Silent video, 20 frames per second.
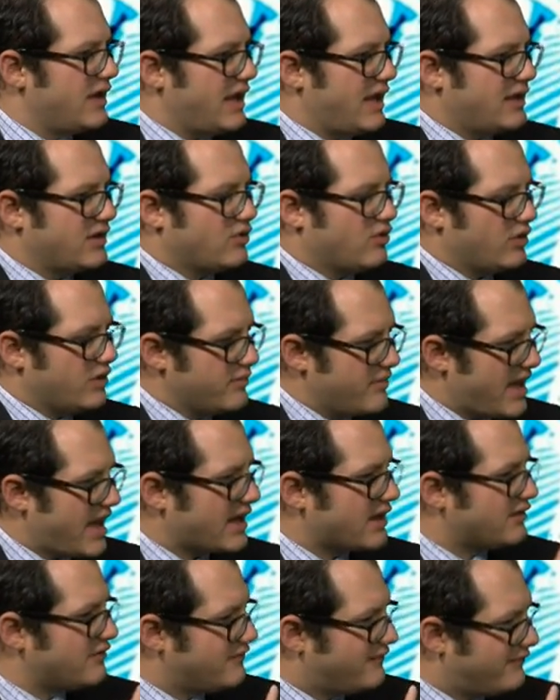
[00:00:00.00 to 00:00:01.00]
and going
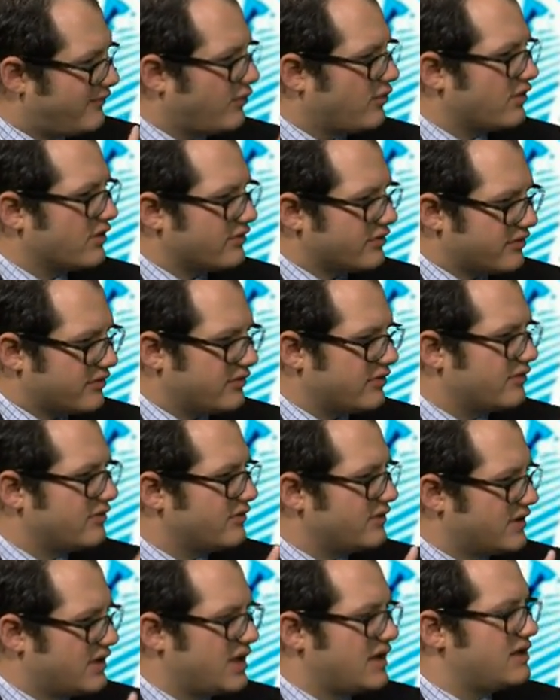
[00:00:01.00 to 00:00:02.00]
back and forth
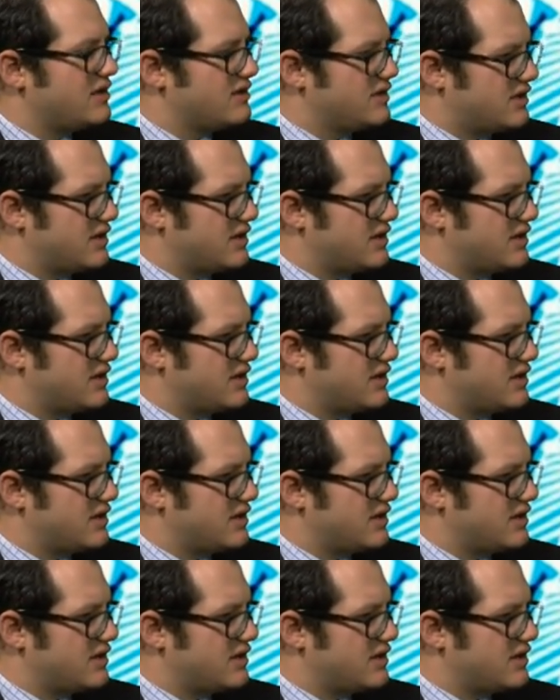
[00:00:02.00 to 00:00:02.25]
can,